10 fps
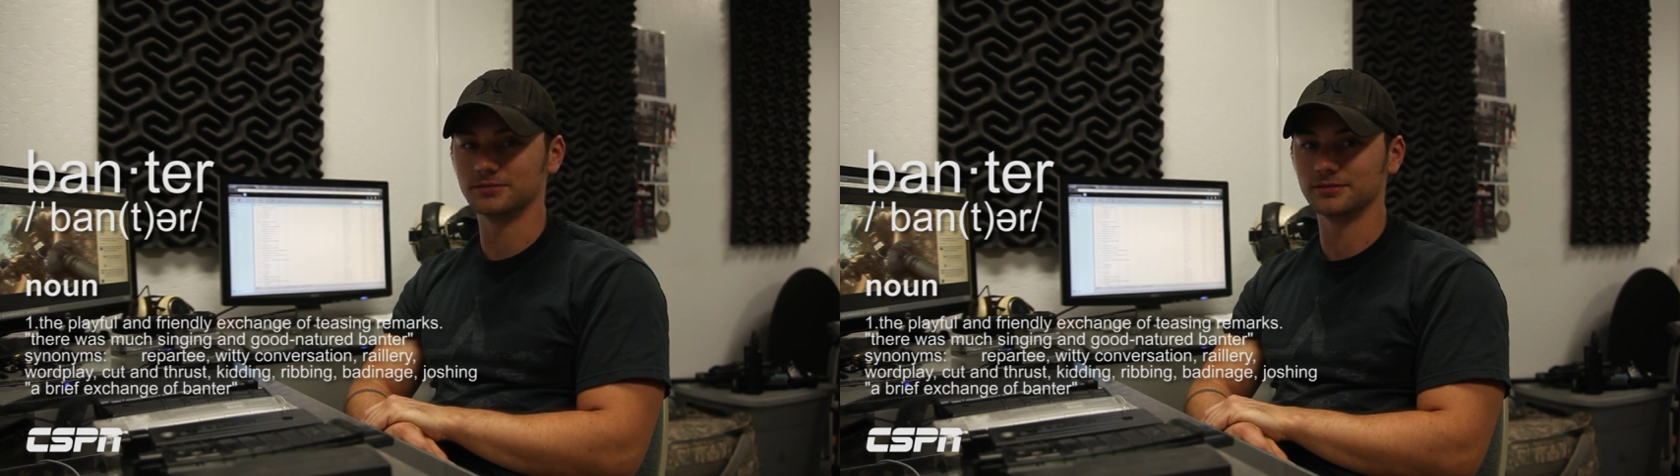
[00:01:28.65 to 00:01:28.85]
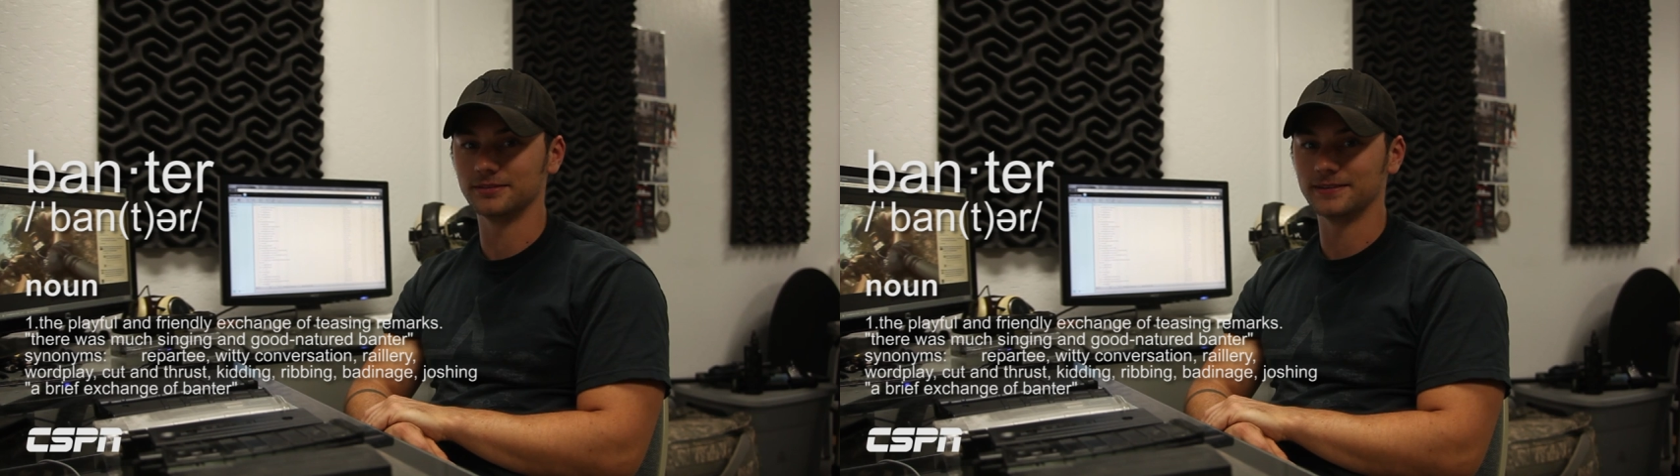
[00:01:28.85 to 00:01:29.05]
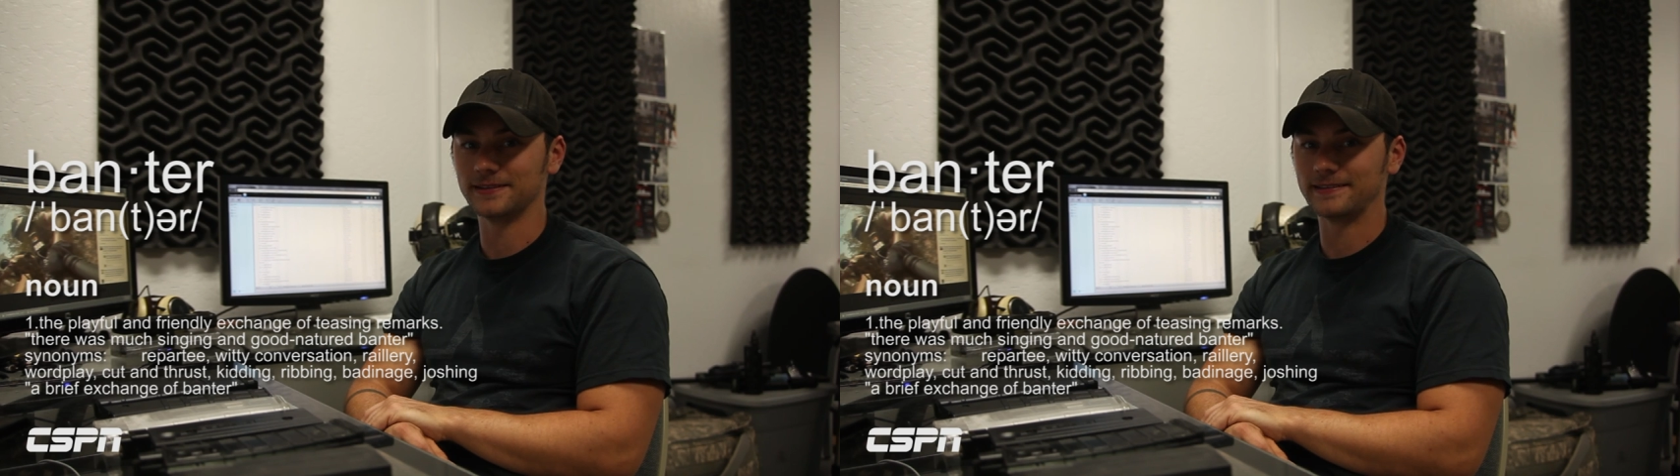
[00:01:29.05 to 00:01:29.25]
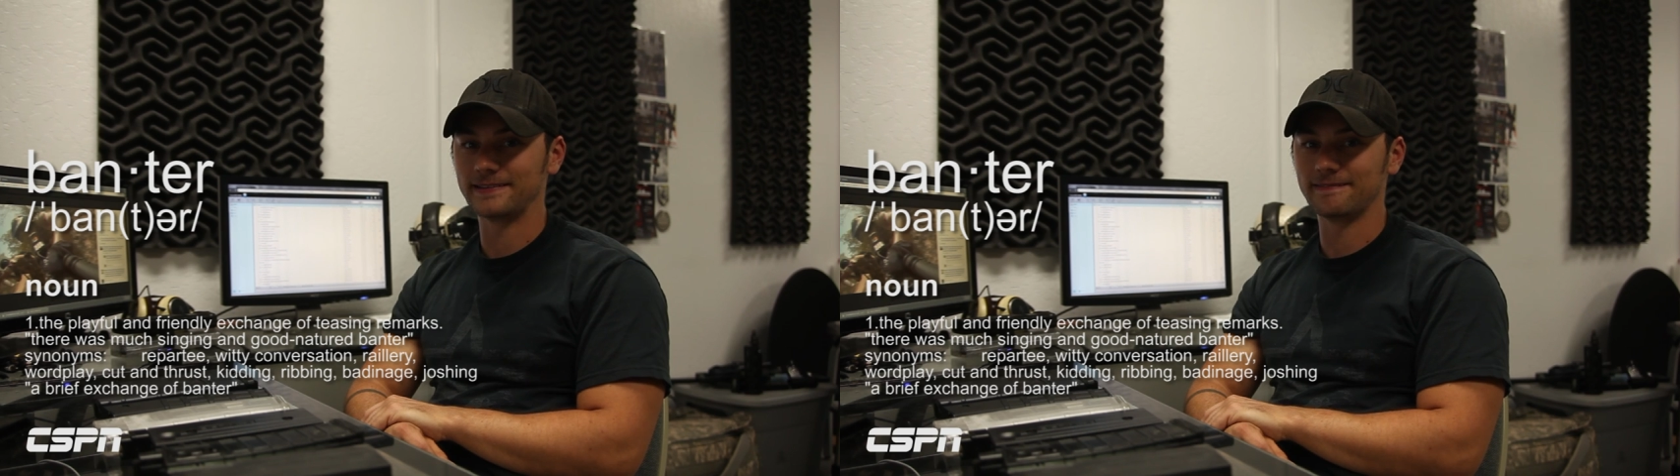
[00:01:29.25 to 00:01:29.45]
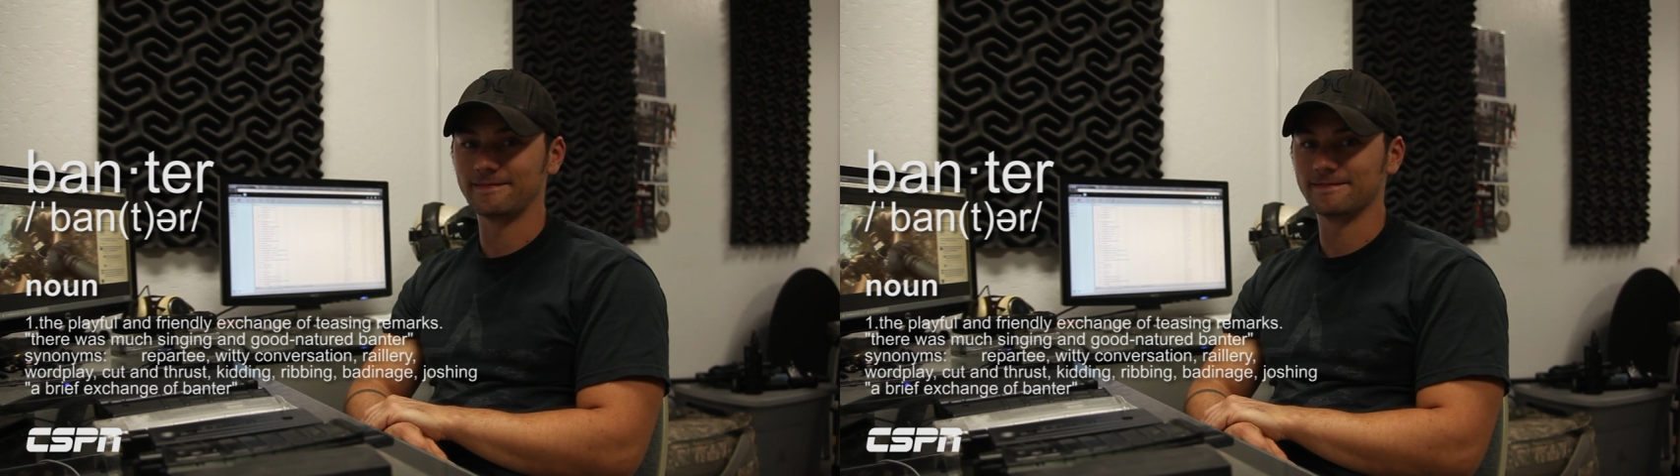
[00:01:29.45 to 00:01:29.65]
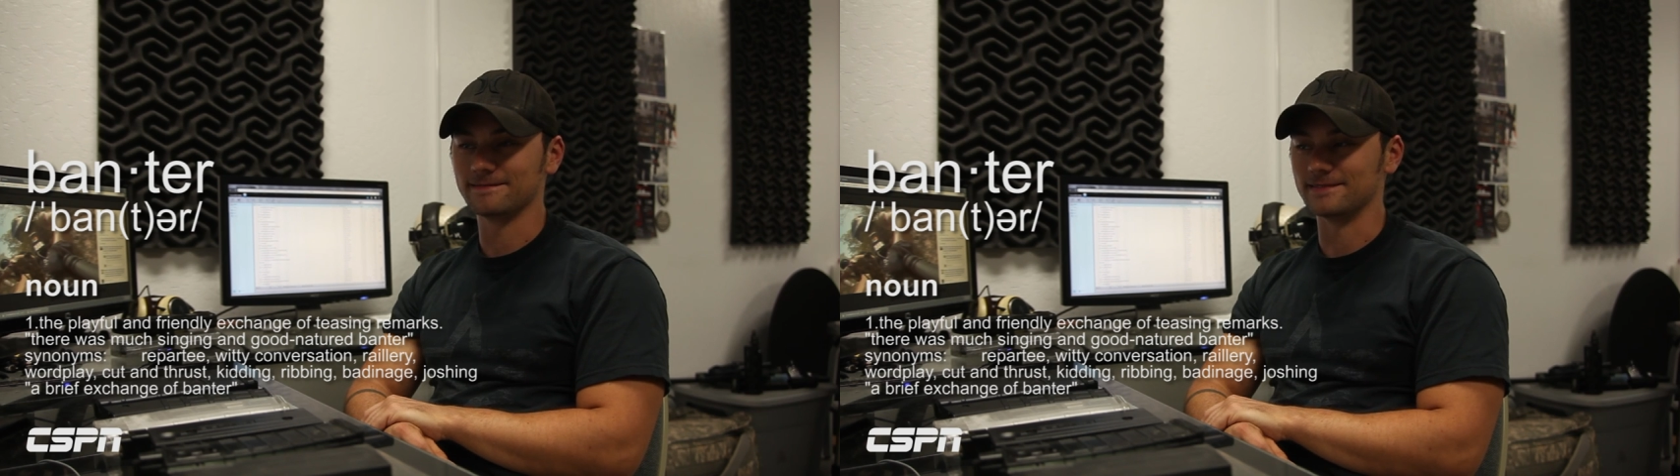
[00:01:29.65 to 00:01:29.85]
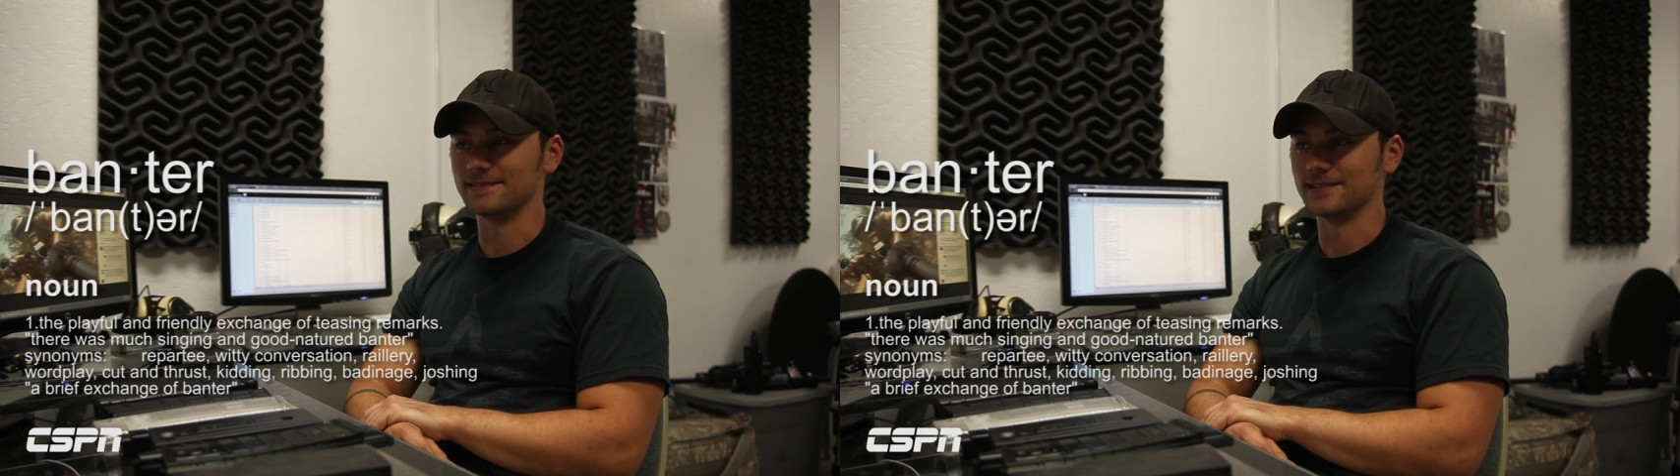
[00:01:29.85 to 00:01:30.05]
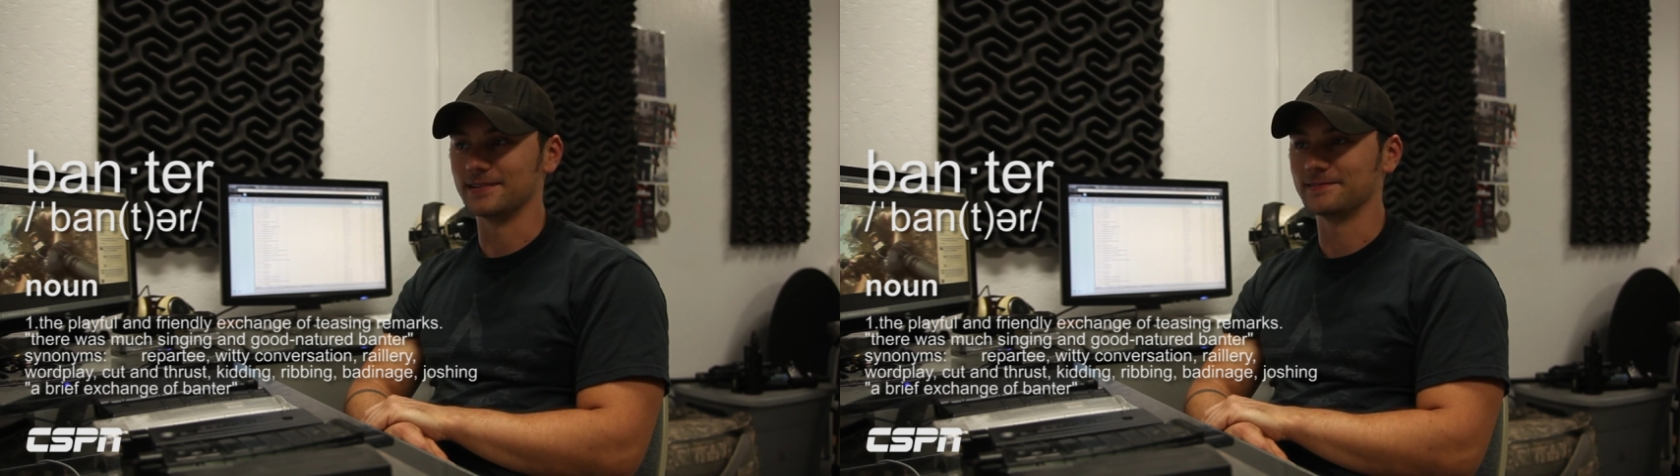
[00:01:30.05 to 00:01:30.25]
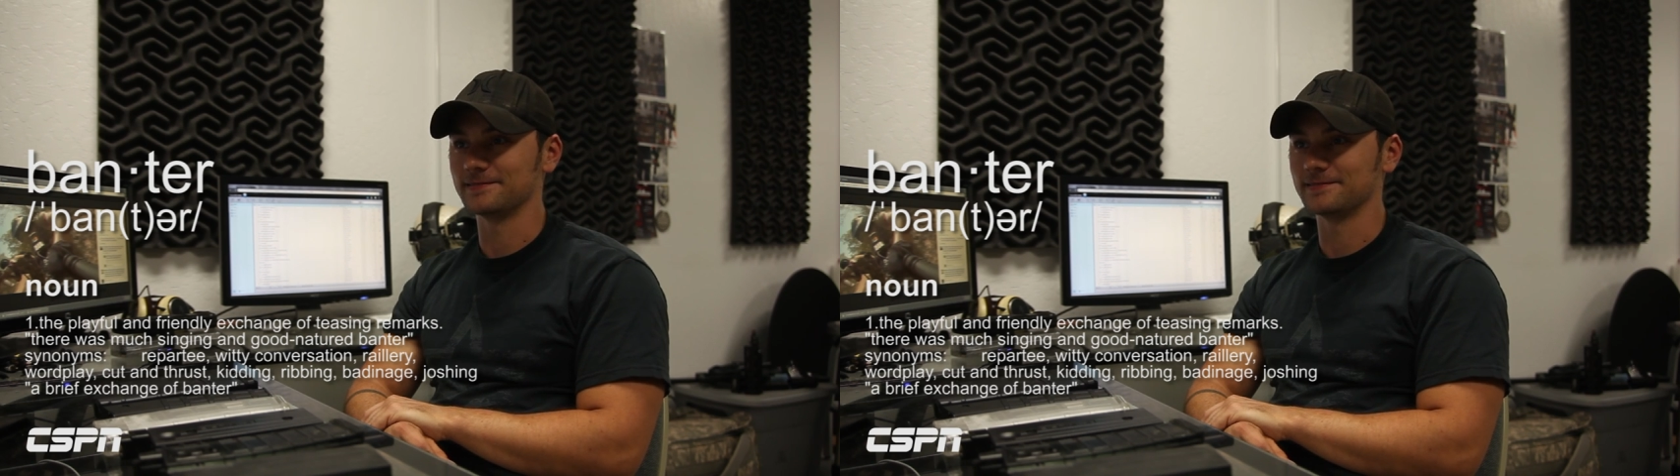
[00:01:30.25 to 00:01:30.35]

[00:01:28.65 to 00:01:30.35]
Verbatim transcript: I, it probably is. Okay.